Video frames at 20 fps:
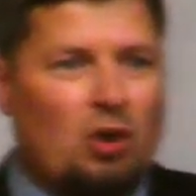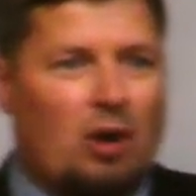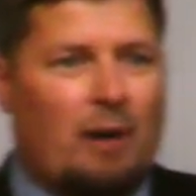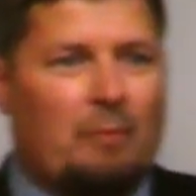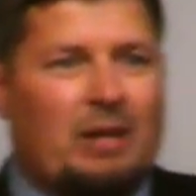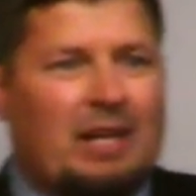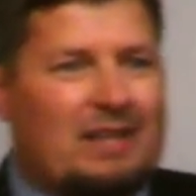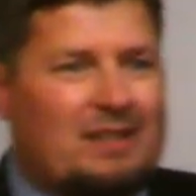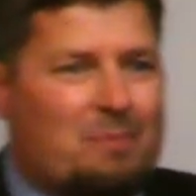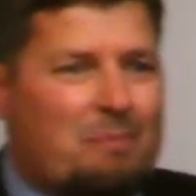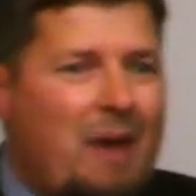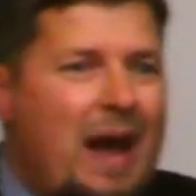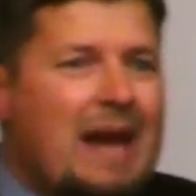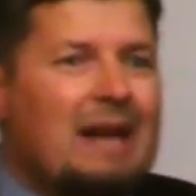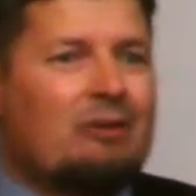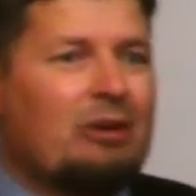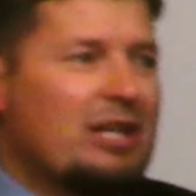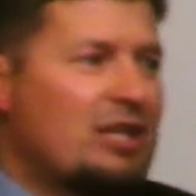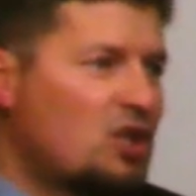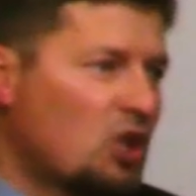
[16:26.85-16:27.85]
I mean, it's
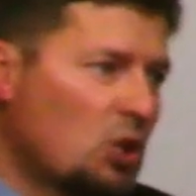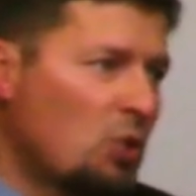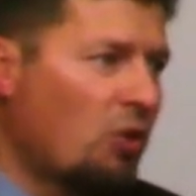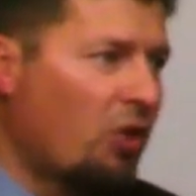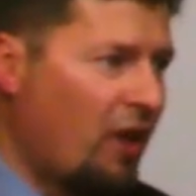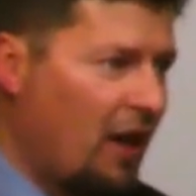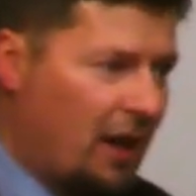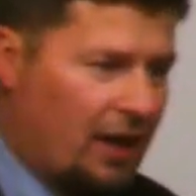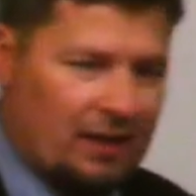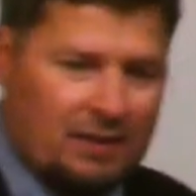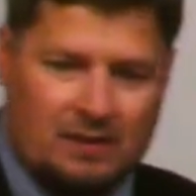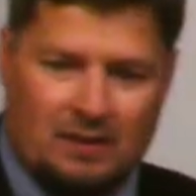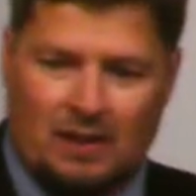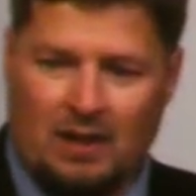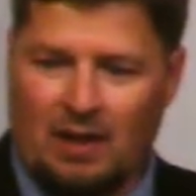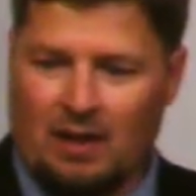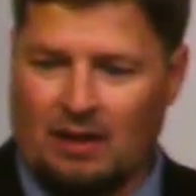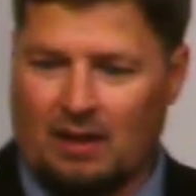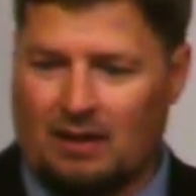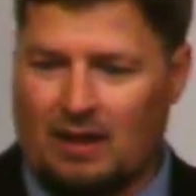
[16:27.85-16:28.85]
mainly two things
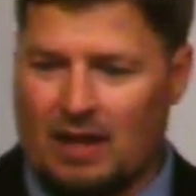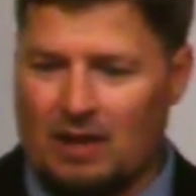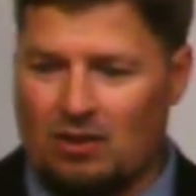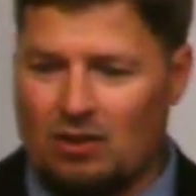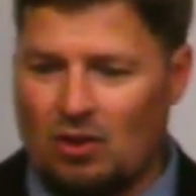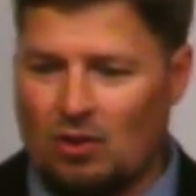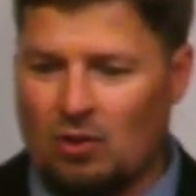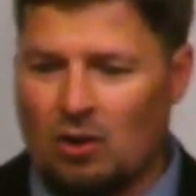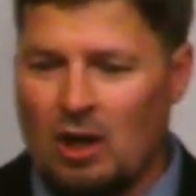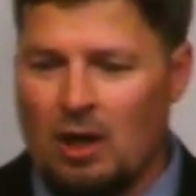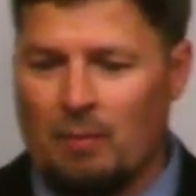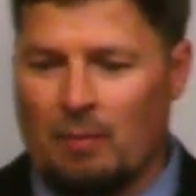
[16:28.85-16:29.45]
that they do.